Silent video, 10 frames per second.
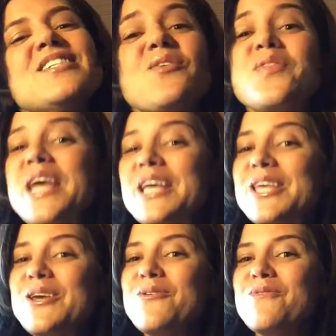So thank
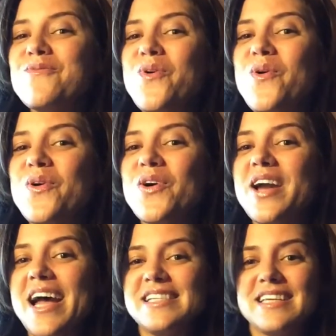you
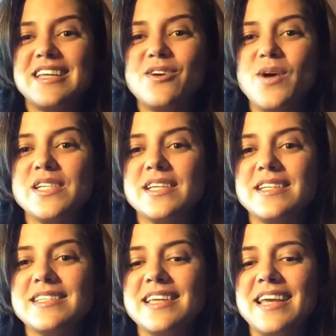for asking the
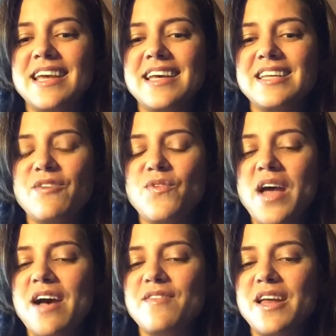questions, and if you
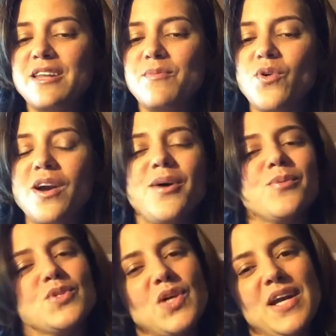have any more, I
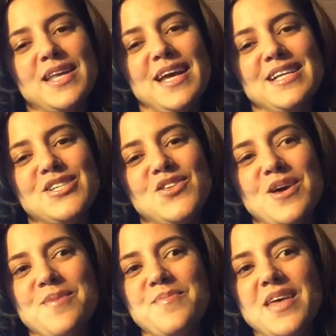will try to get to
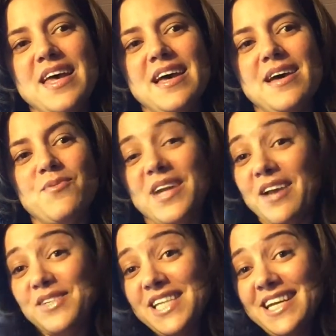them uh, when I
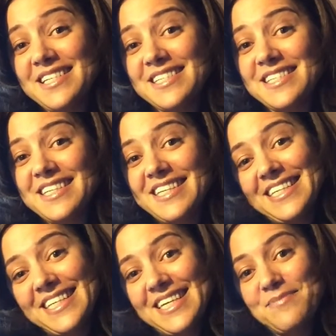have a chance.
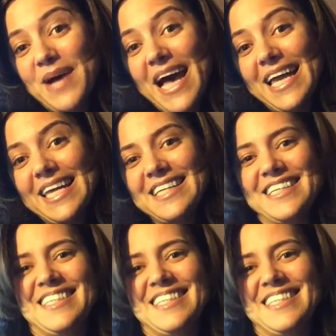Bye.